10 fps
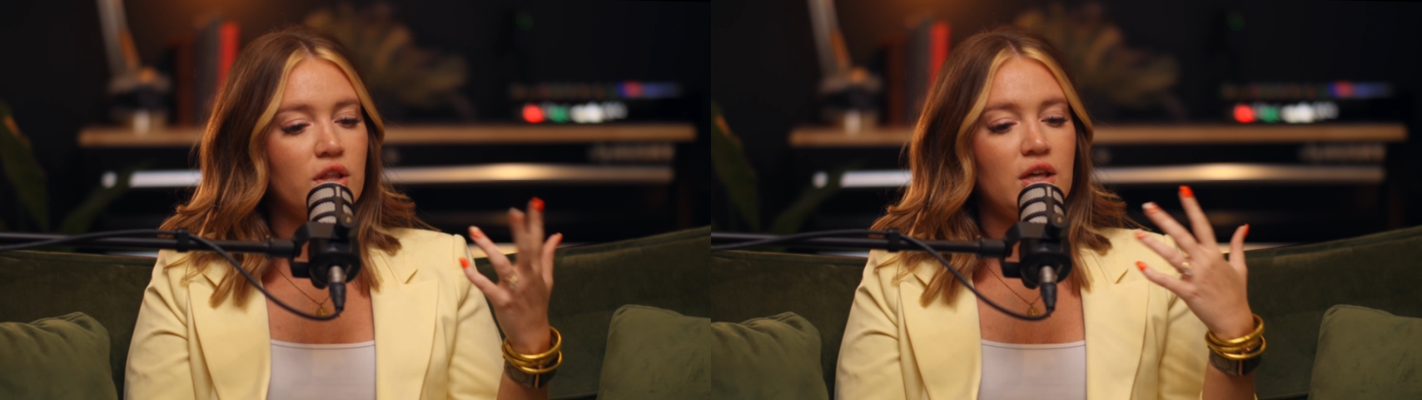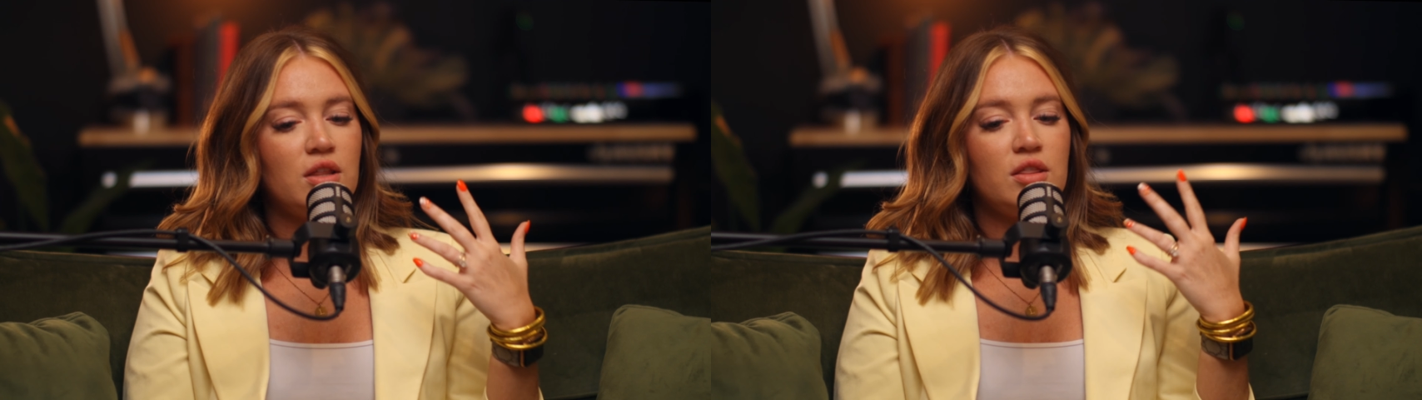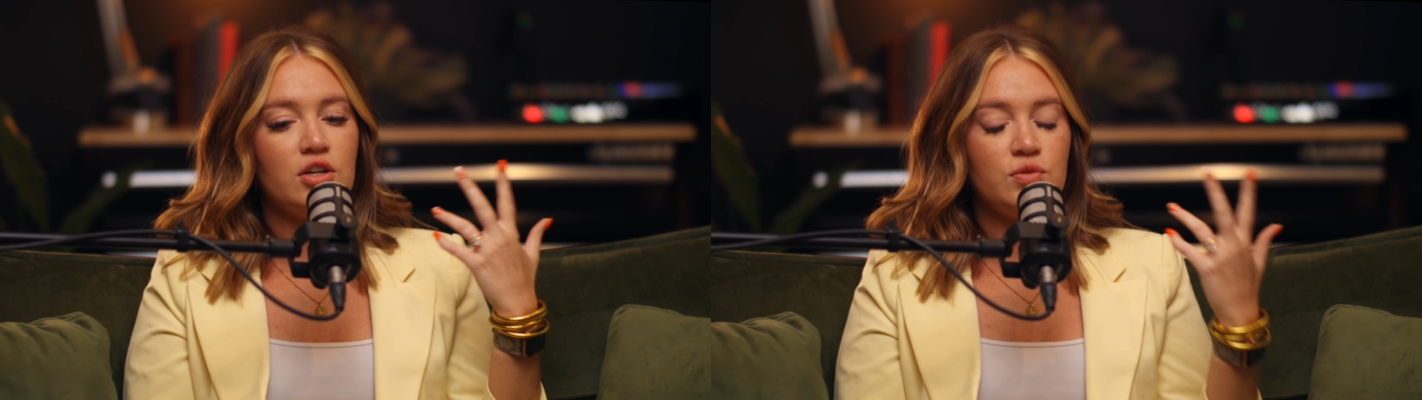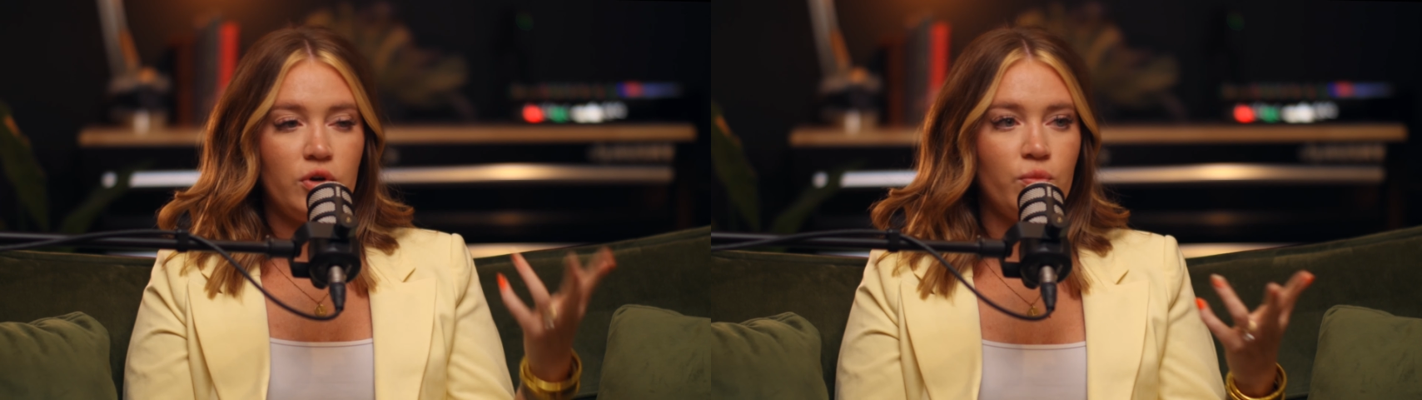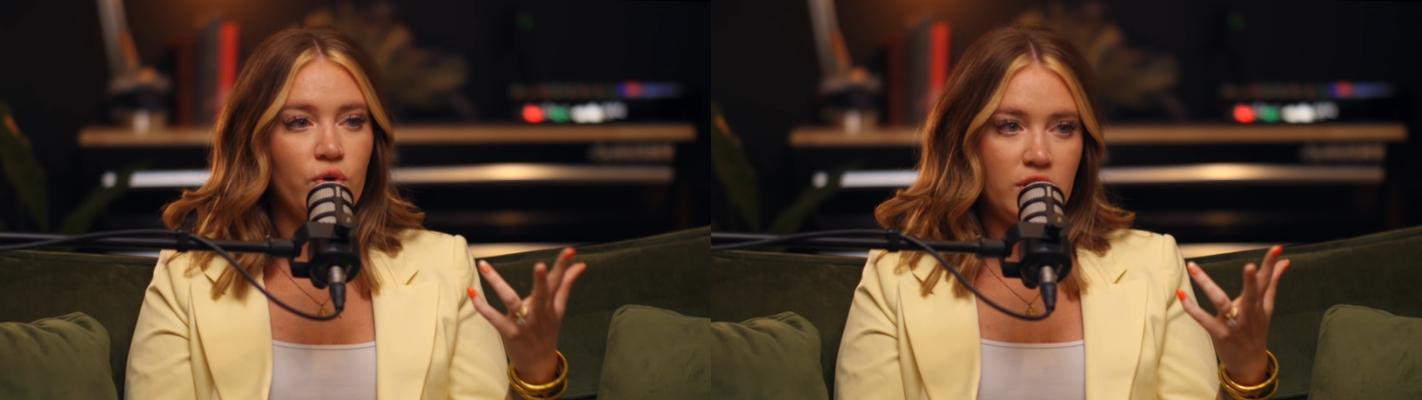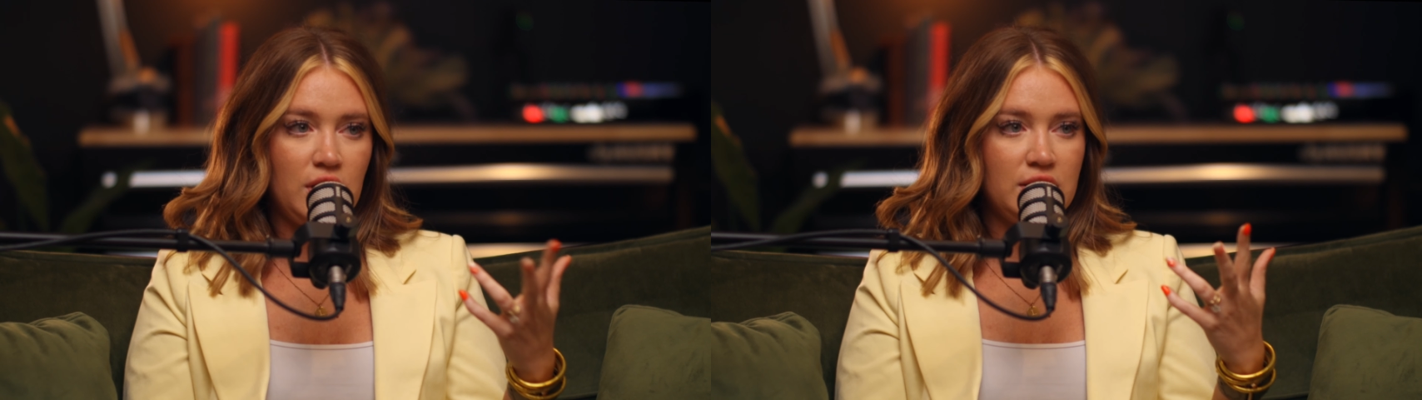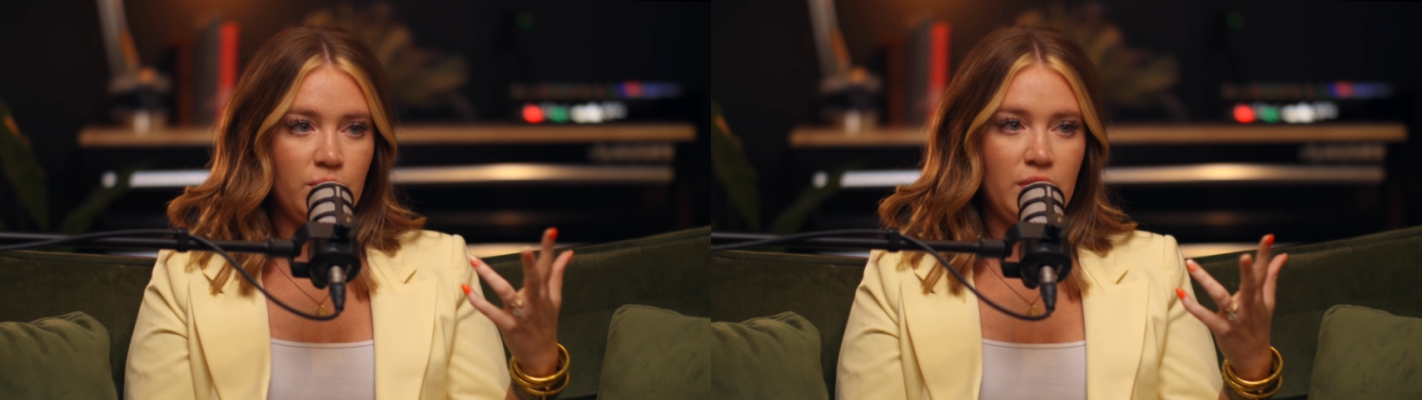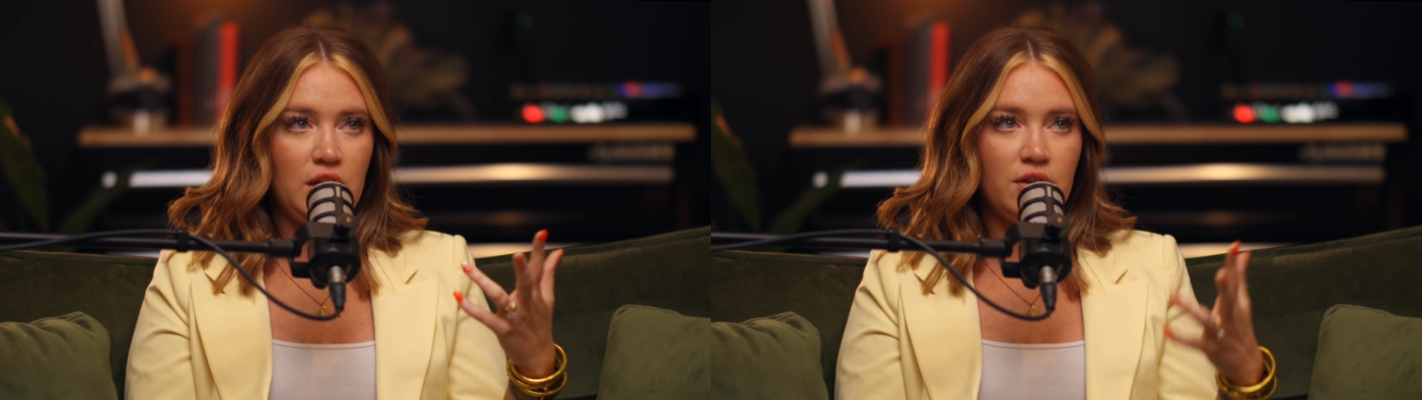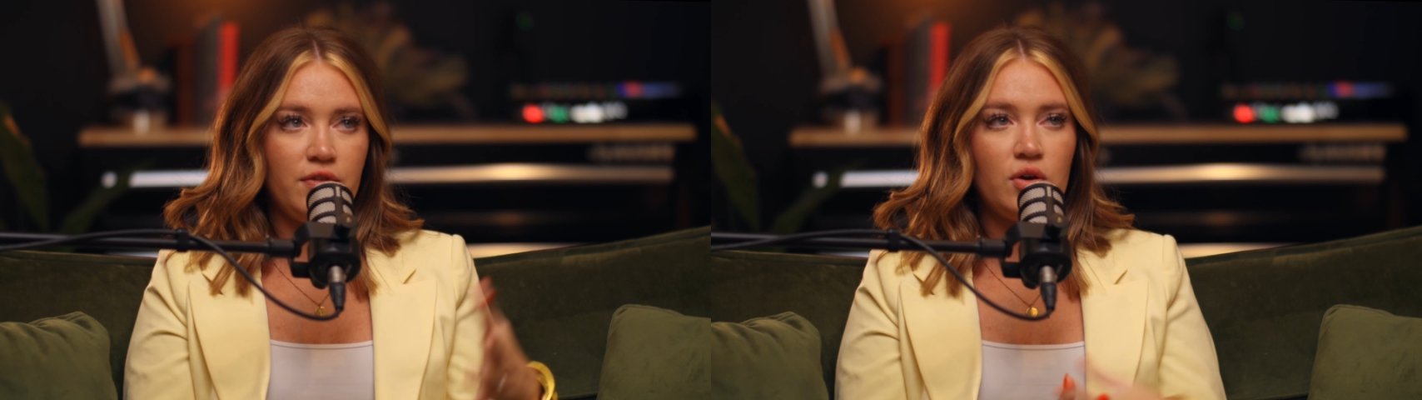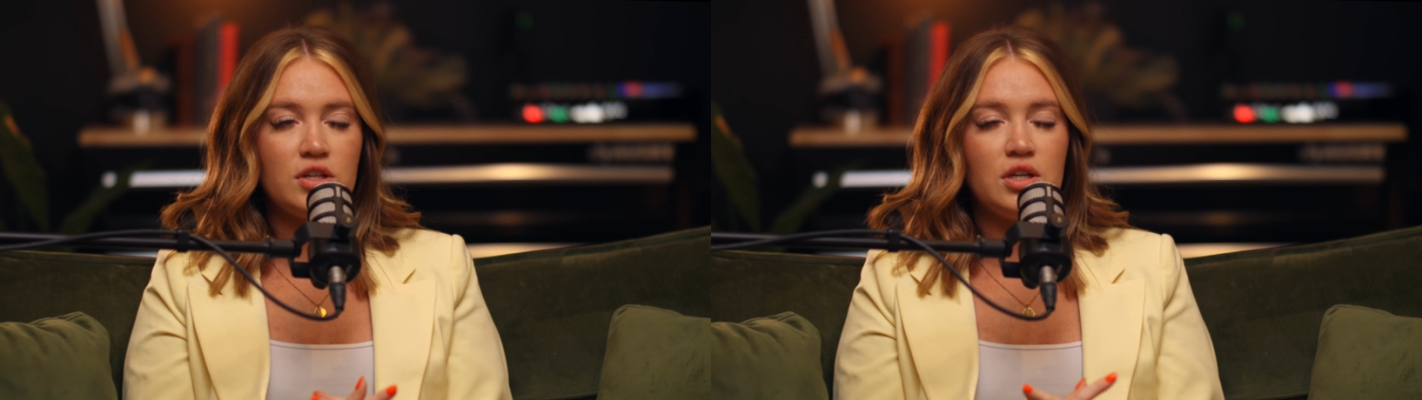Like there's more important things that we need to
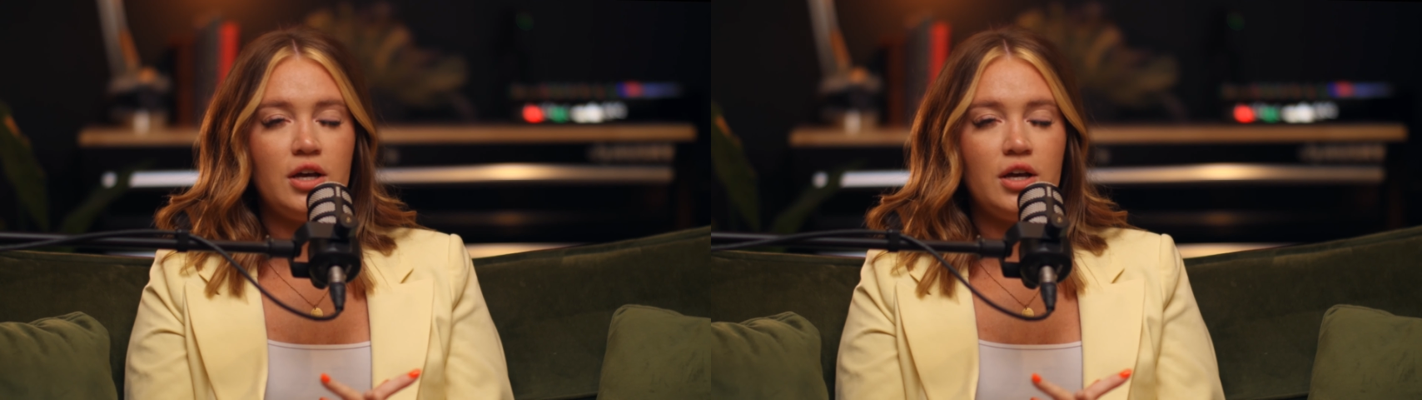focus